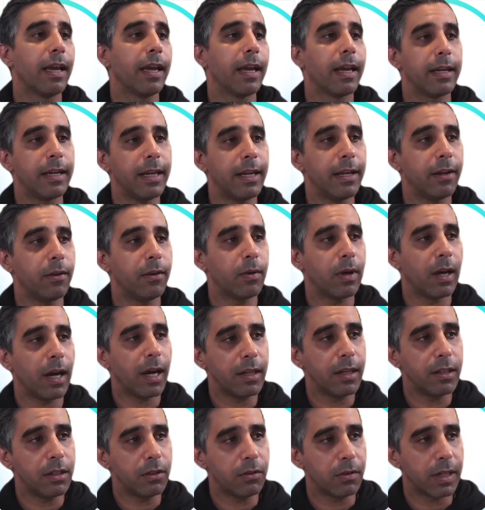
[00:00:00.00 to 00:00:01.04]
Now,
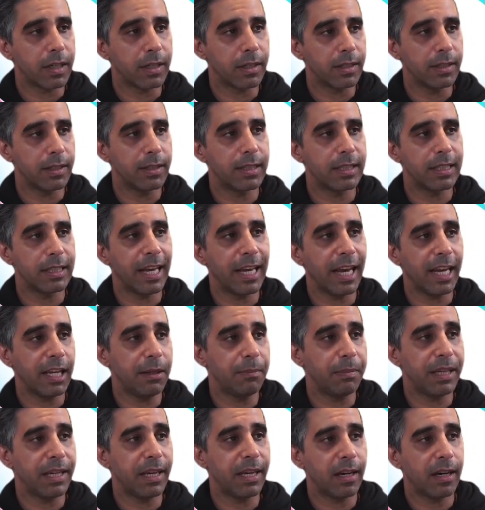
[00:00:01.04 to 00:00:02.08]
under it is the
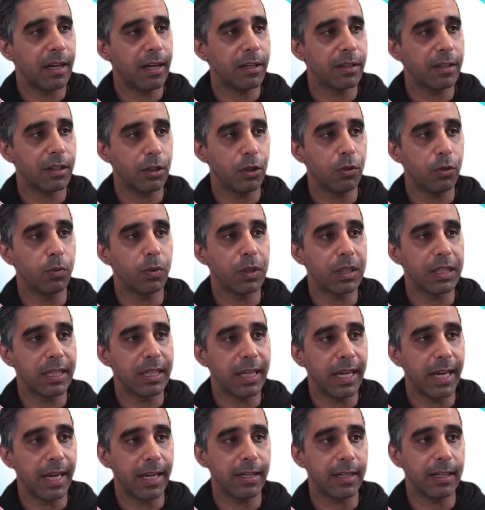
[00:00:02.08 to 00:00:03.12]
APR you would
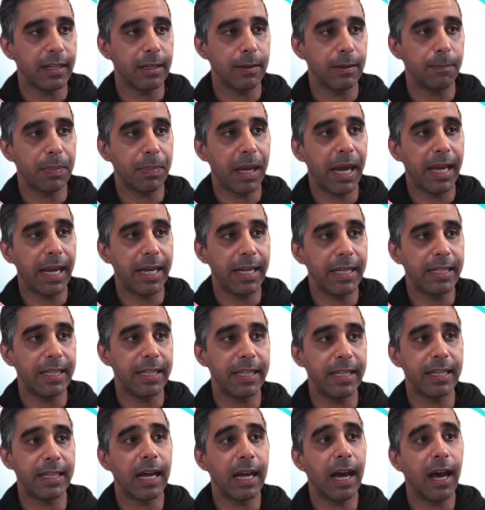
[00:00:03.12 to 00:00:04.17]
get paid
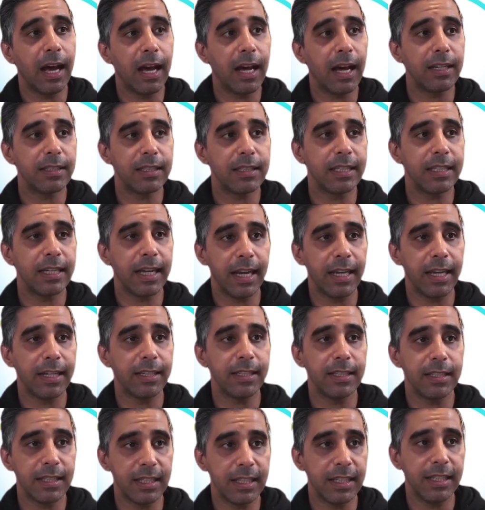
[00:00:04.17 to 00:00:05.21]
in
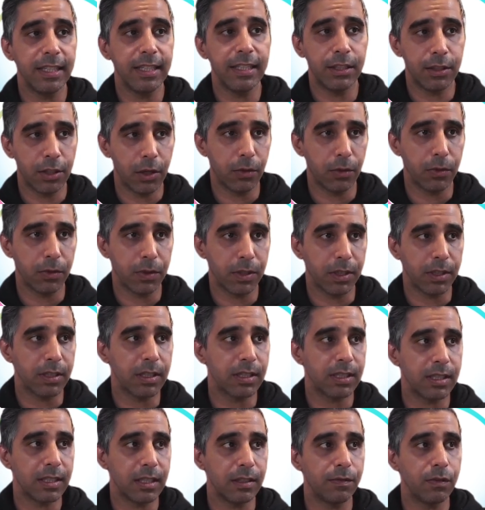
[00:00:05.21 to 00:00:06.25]
RDNT
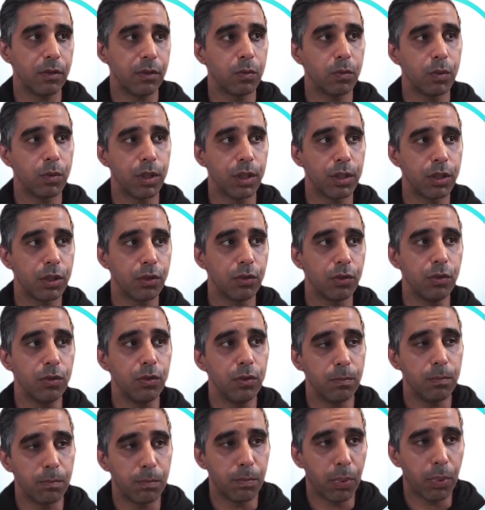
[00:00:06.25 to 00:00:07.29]
tokens if you were to
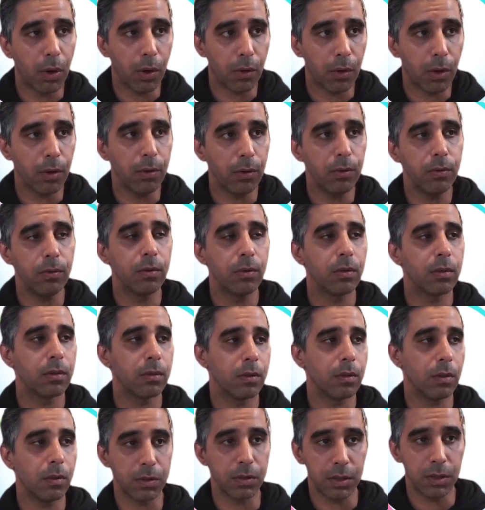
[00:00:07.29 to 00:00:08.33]
borrow
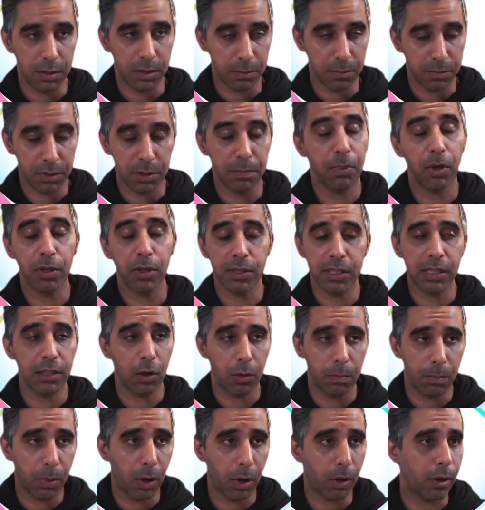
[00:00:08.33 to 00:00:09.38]
or deposit or
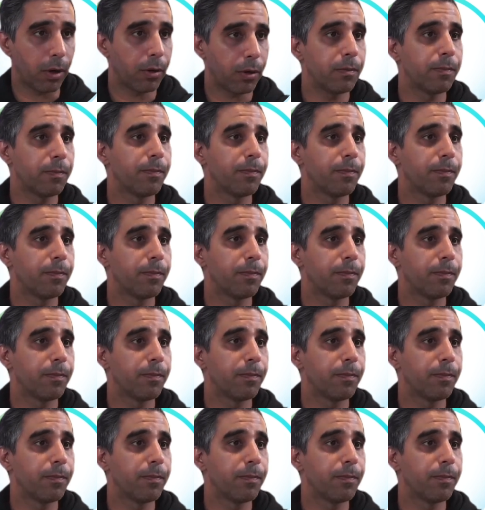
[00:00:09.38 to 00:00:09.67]
borrow.